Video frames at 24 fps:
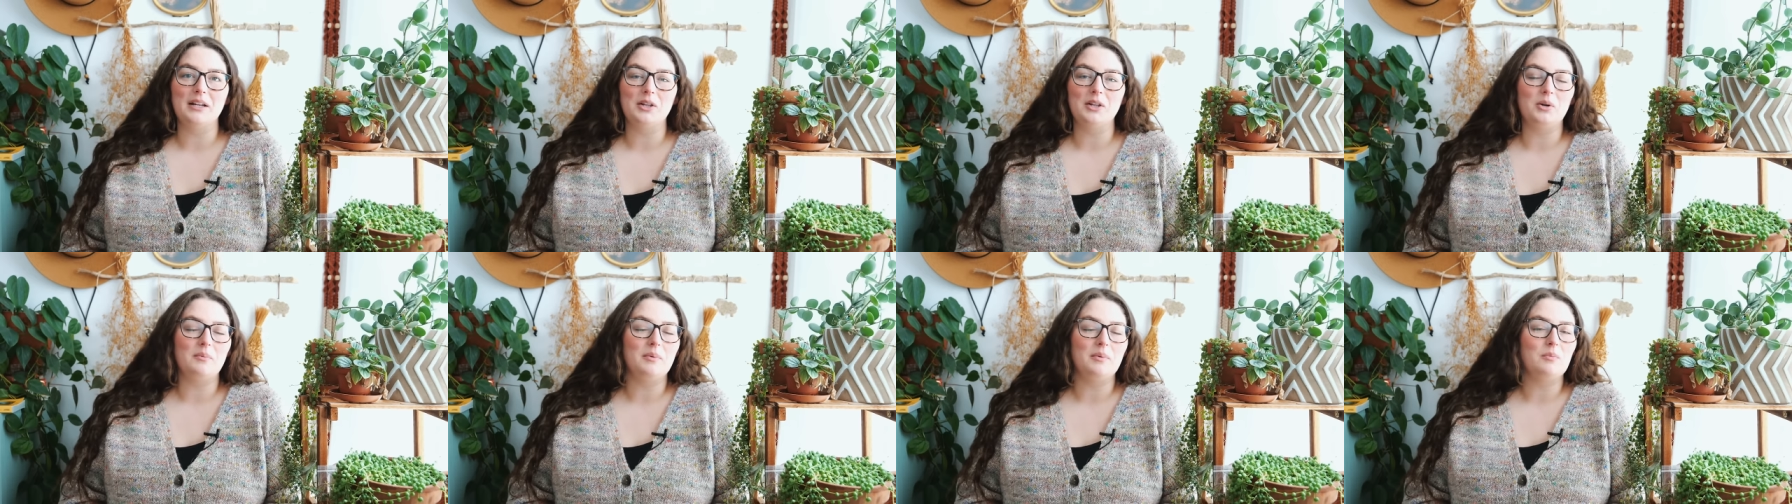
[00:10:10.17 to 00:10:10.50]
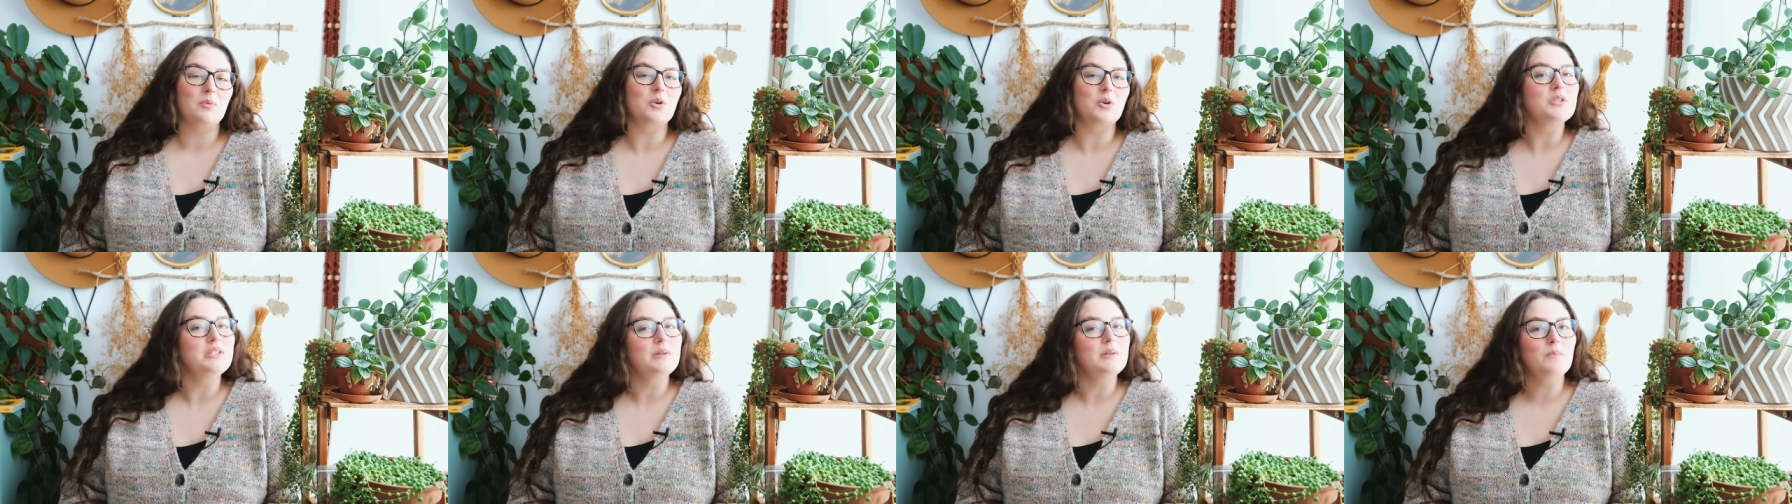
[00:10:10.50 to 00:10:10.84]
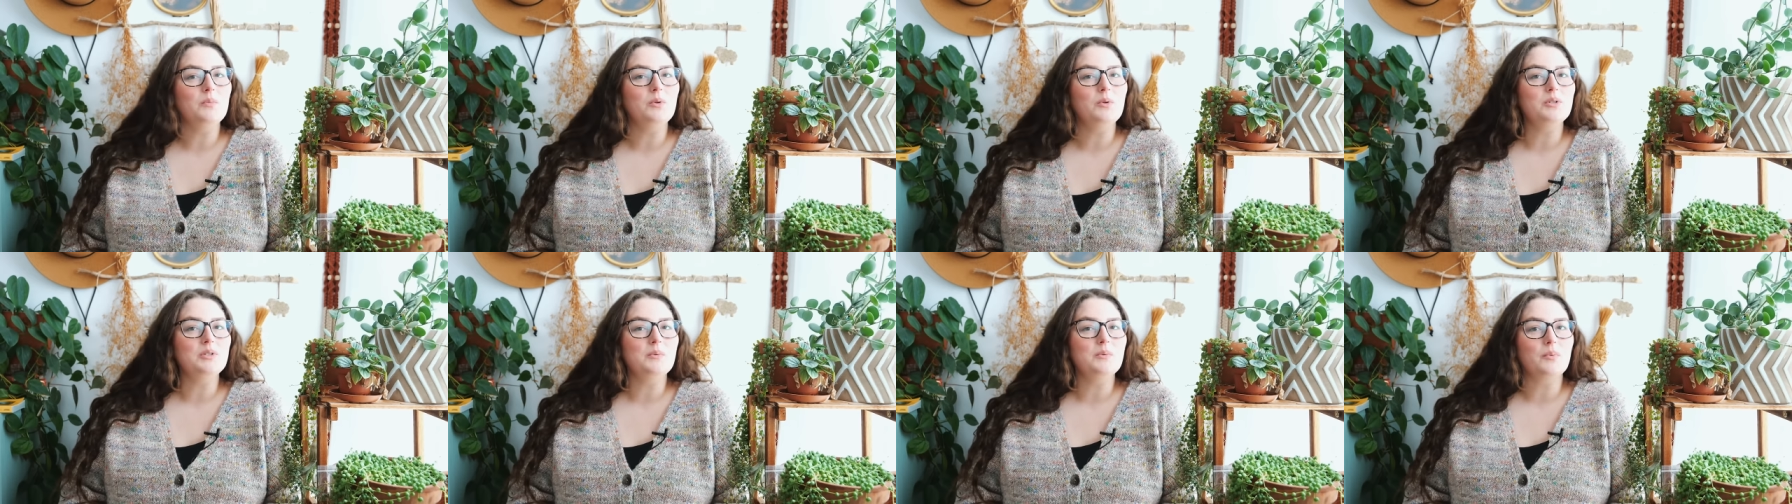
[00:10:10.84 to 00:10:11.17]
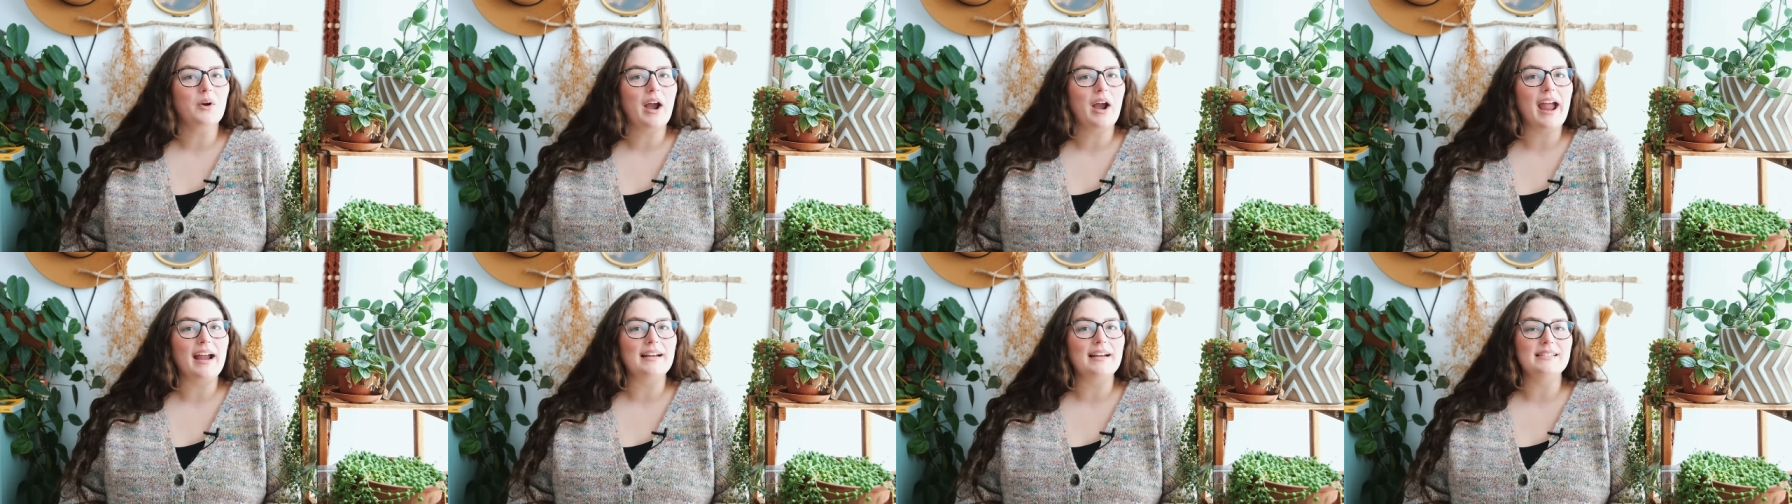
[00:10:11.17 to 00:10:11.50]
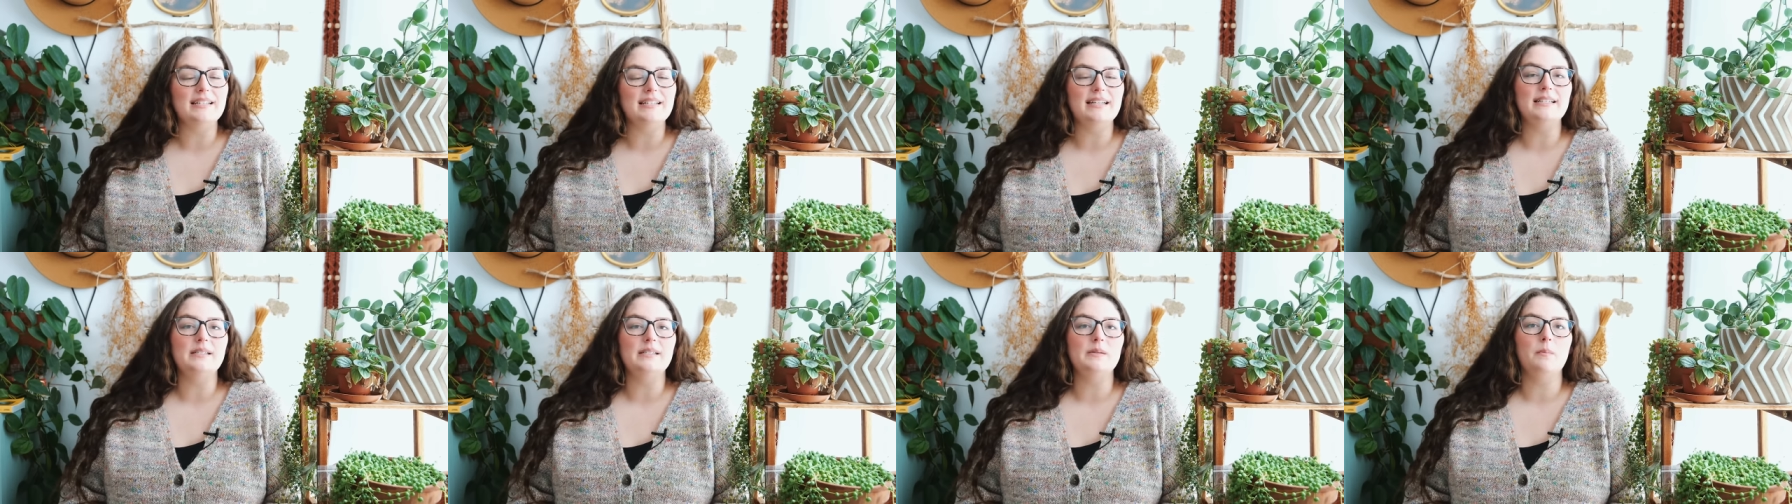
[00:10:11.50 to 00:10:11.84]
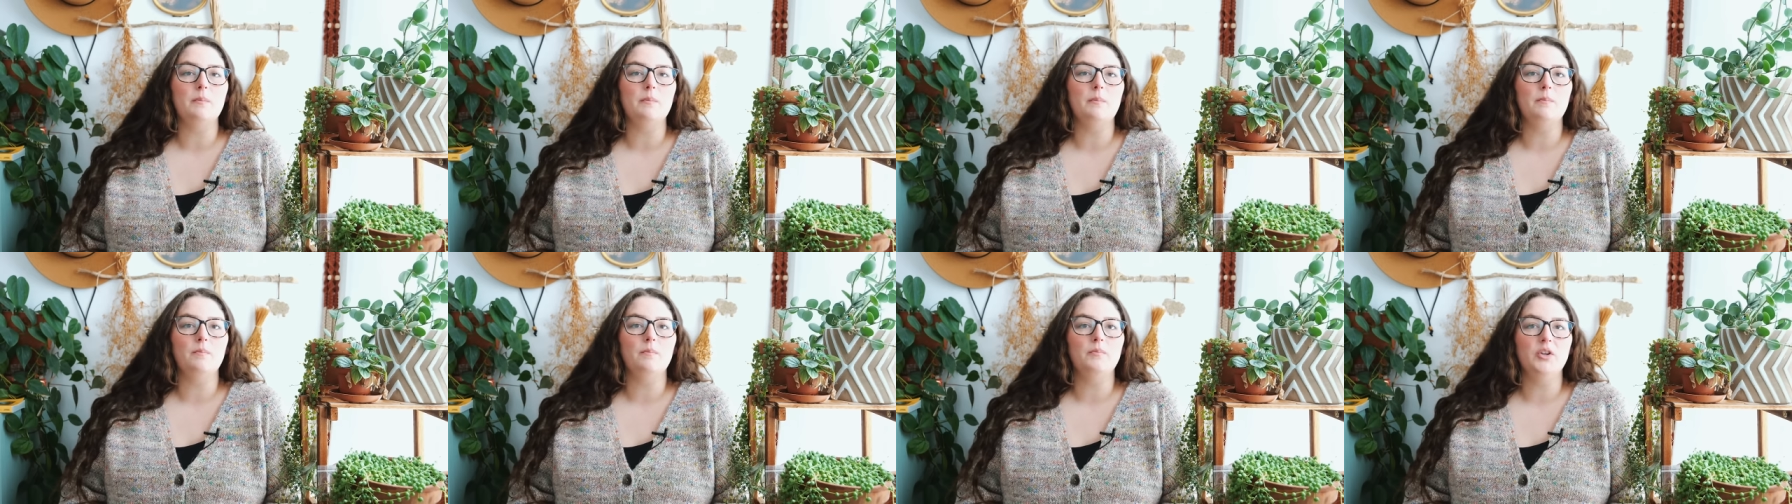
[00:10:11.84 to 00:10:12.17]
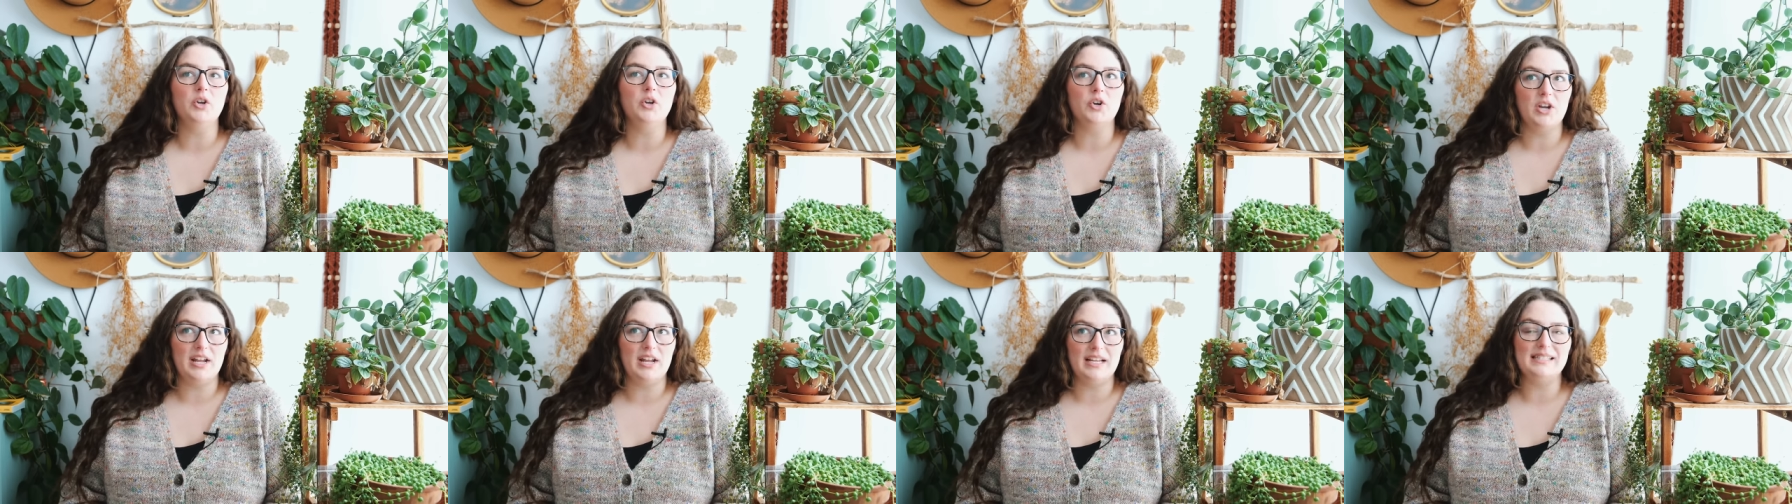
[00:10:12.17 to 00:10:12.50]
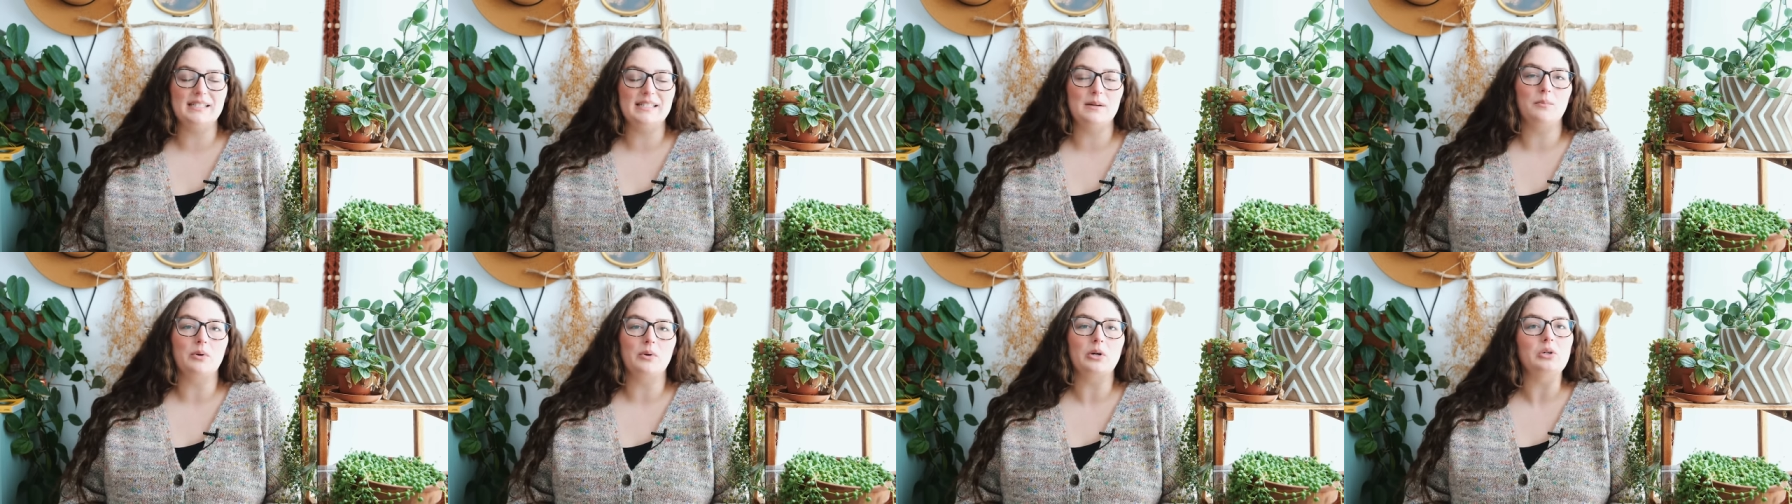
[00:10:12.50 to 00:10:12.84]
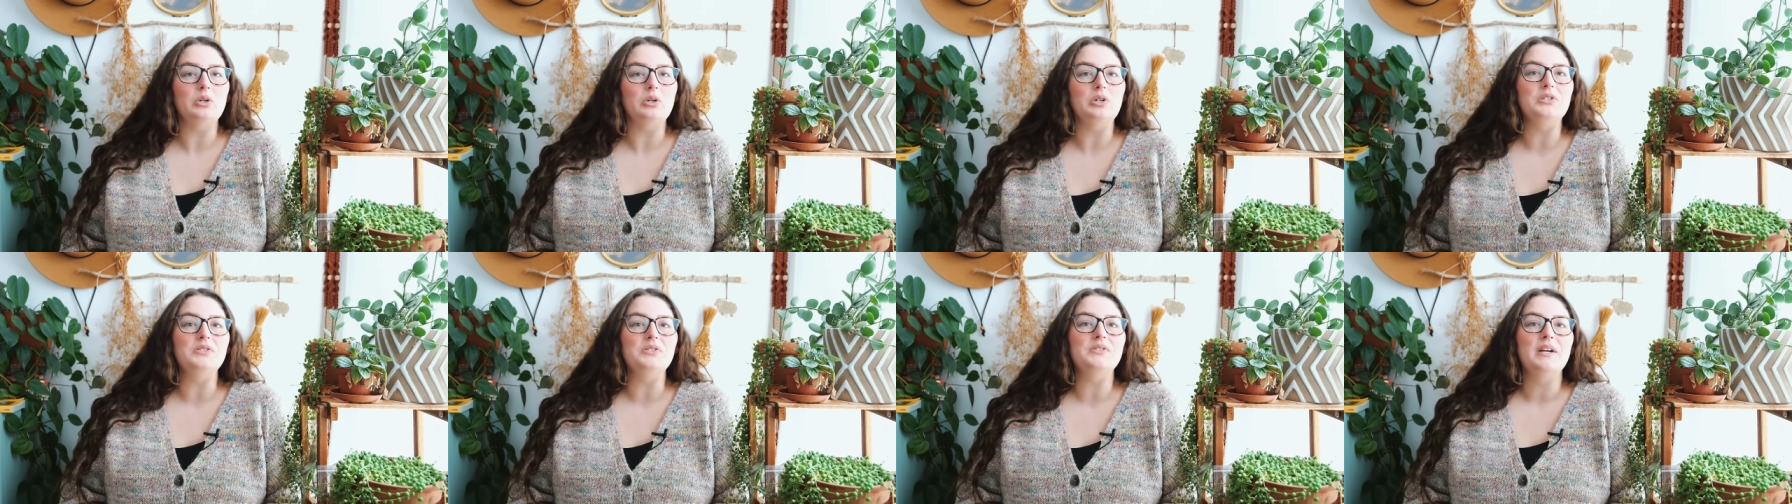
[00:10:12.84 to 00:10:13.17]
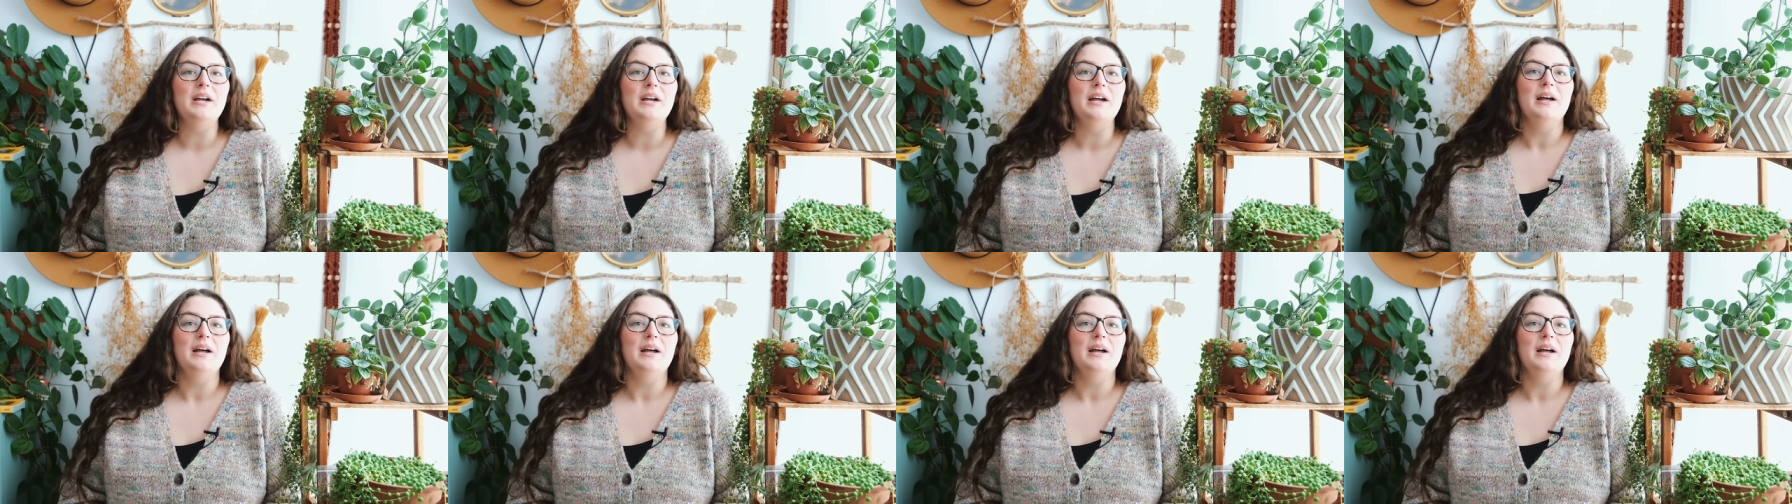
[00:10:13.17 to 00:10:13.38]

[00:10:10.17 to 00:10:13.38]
a little bit more simple to practice, your knits and purls.